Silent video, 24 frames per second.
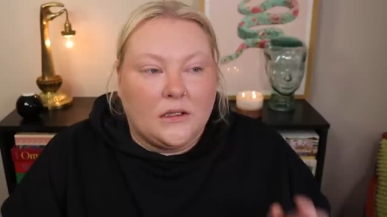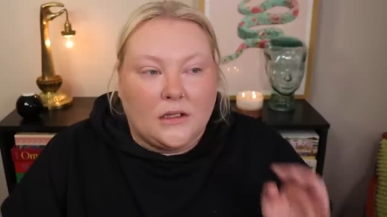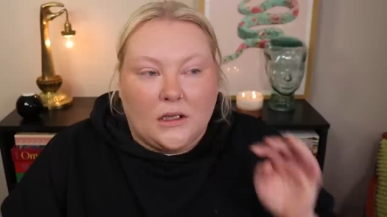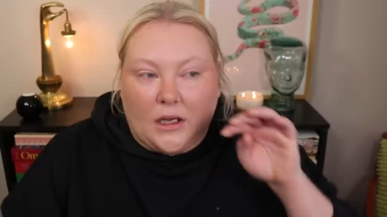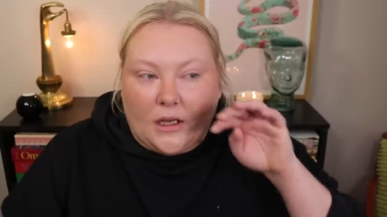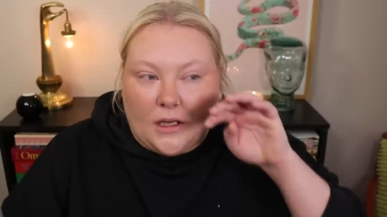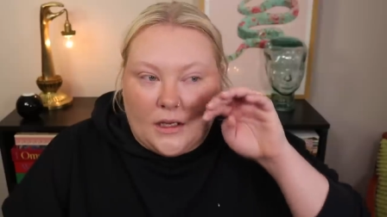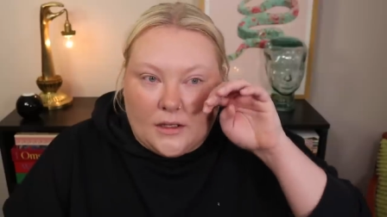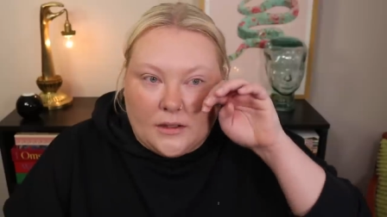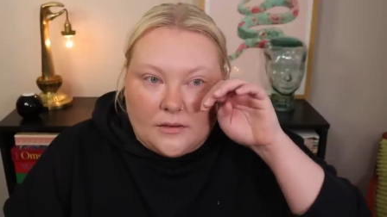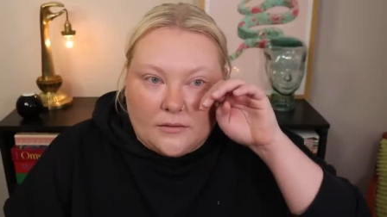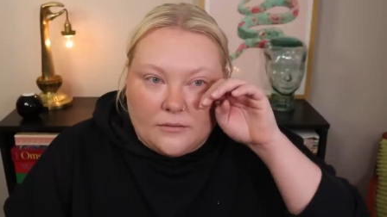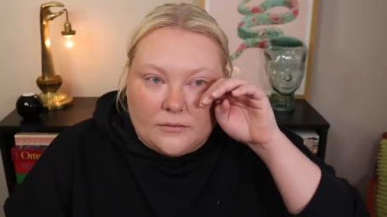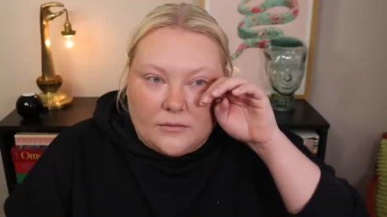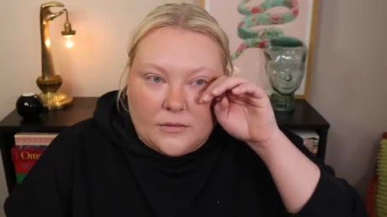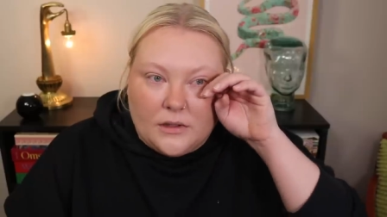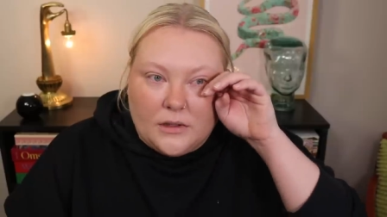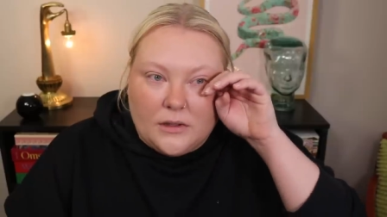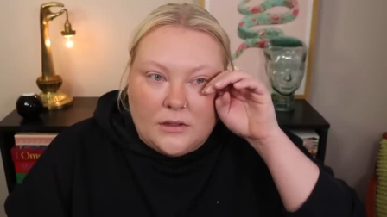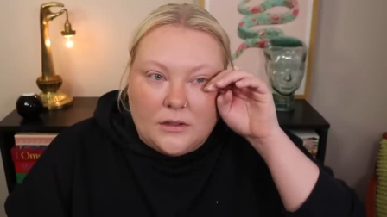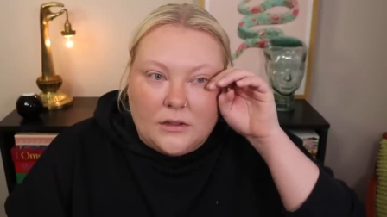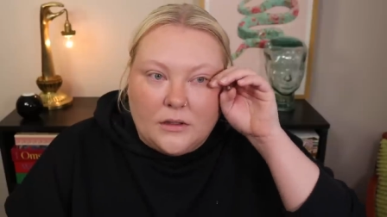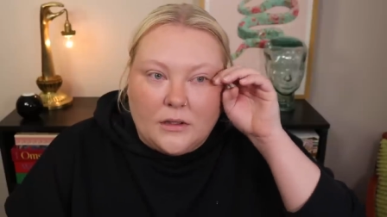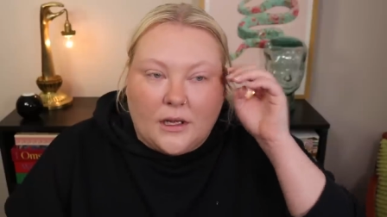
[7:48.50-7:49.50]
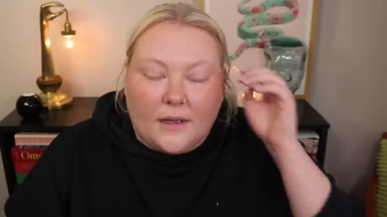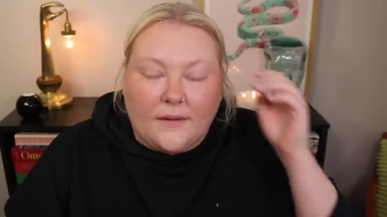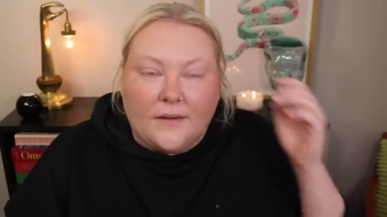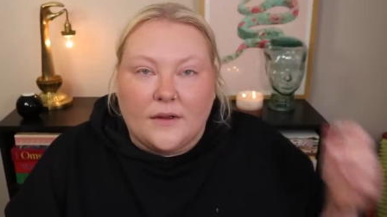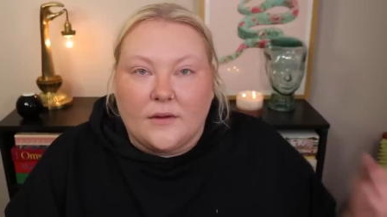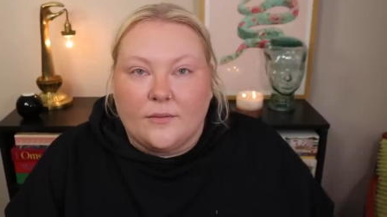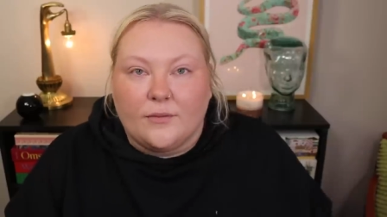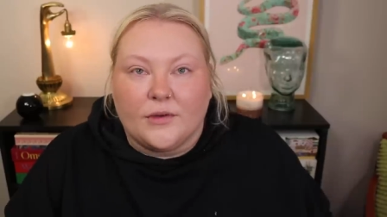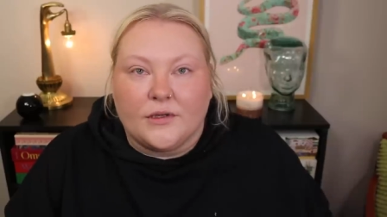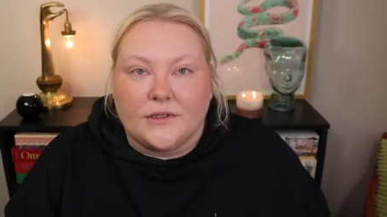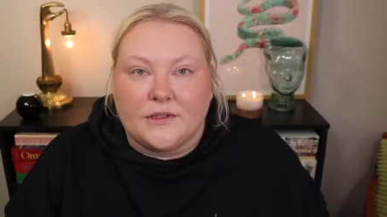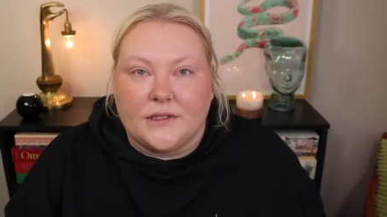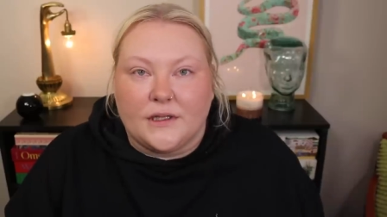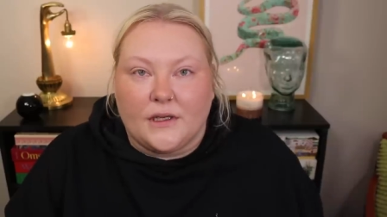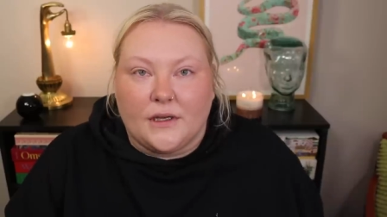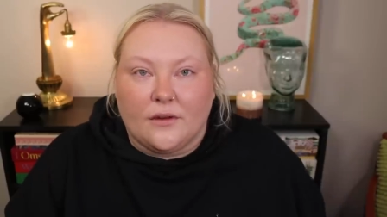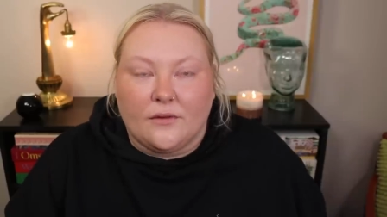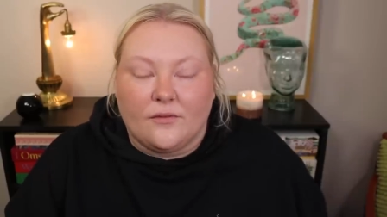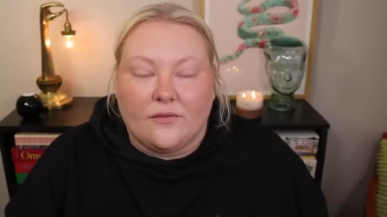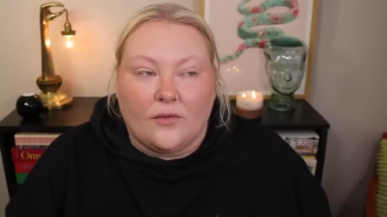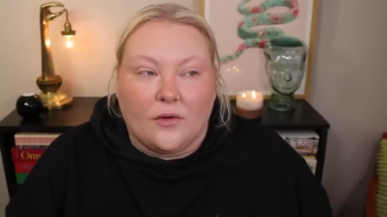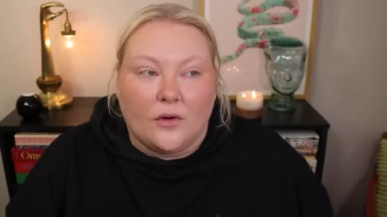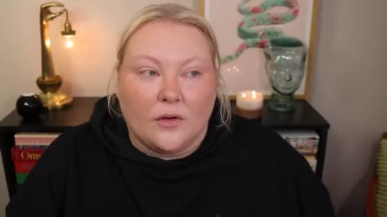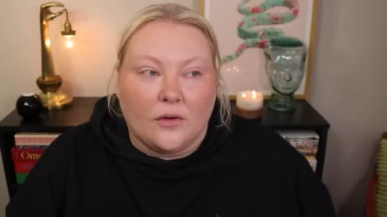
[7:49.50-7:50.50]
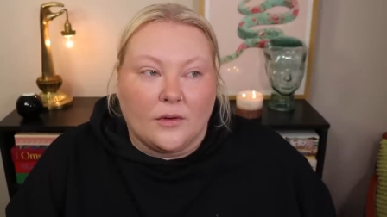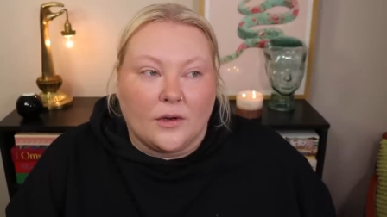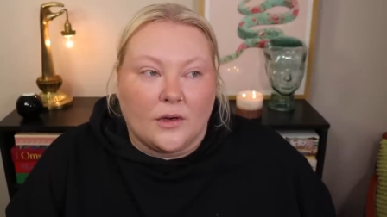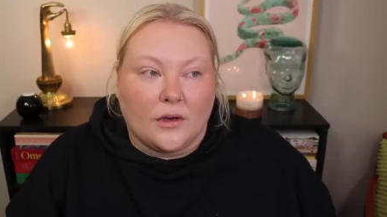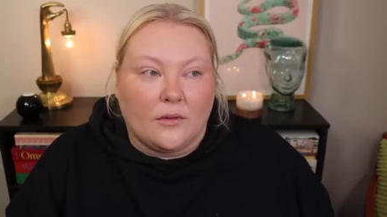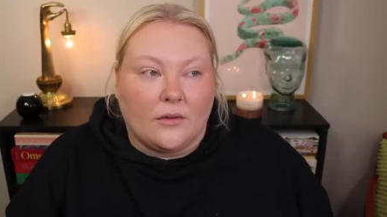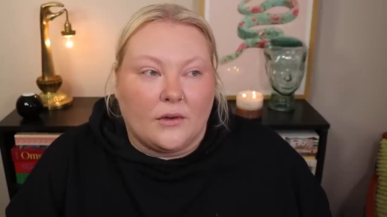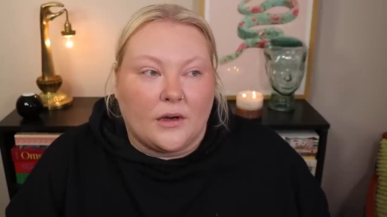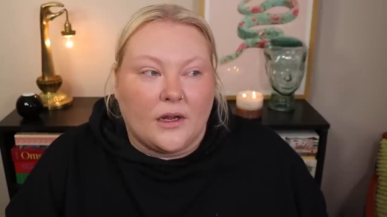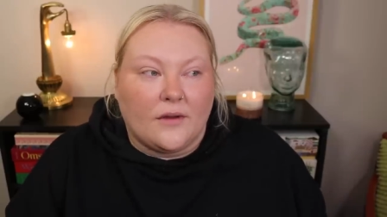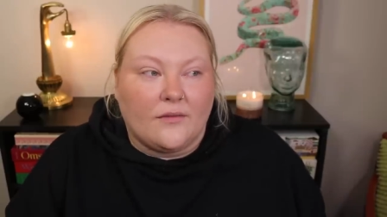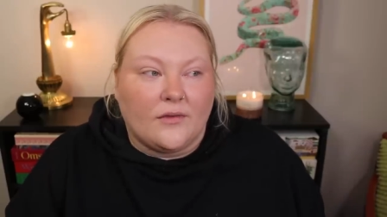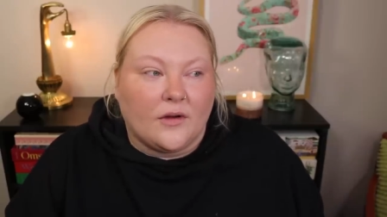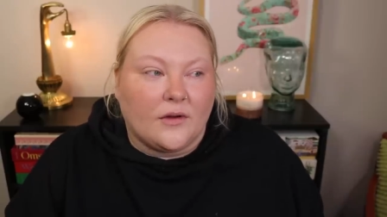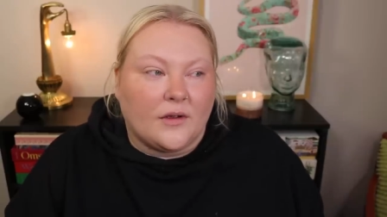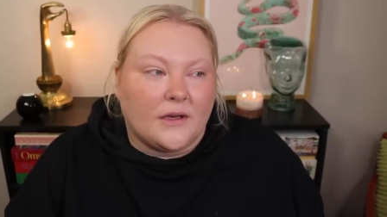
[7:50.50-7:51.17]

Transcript: um and then proceeding forward or whatever.